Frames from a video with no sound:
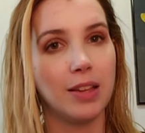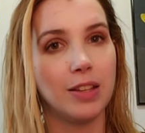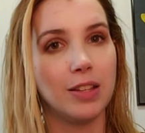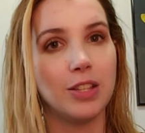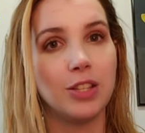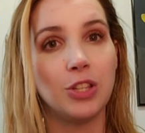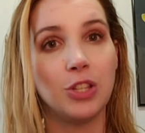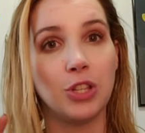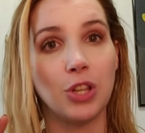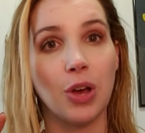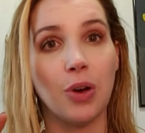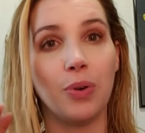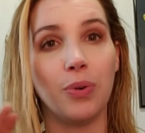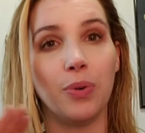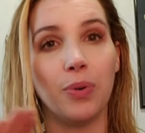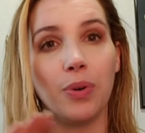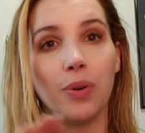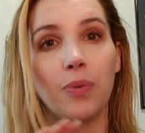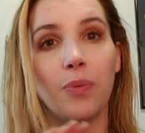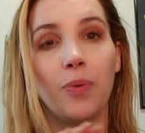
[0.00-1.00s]

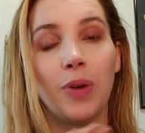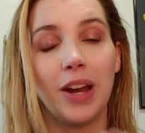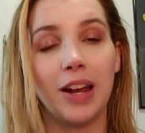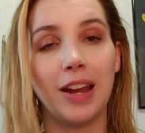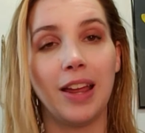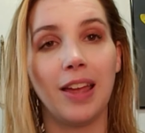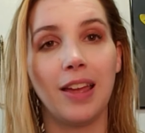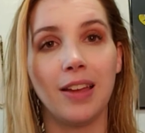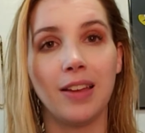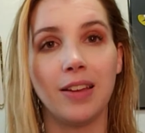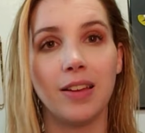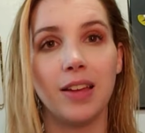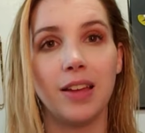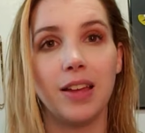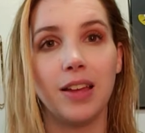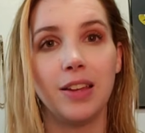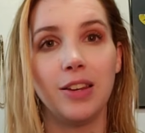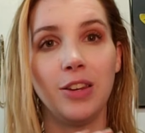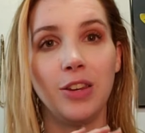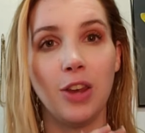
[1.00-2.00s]
So, wearing
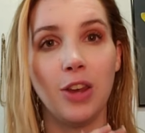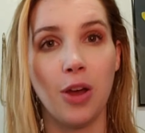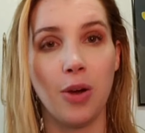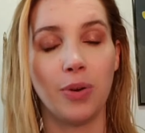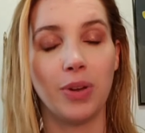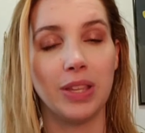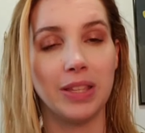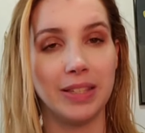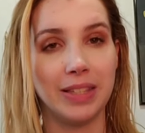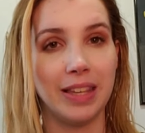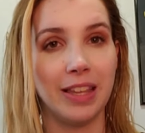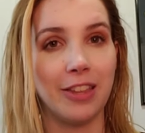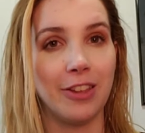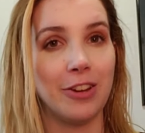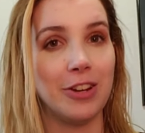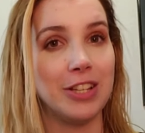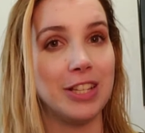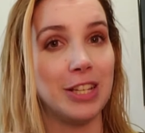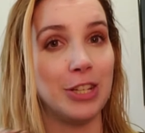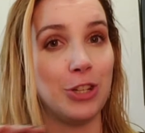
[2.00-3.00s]
no concealer
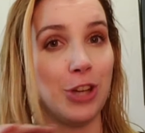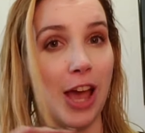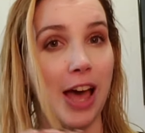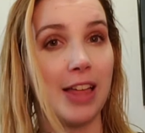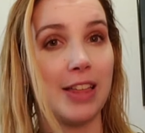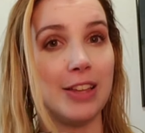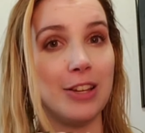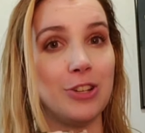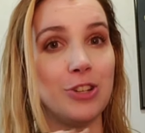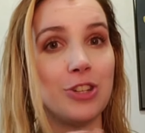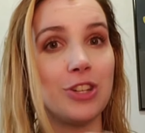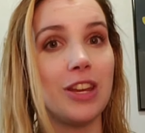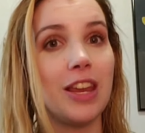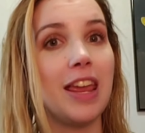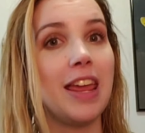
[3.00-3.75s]
is a challenge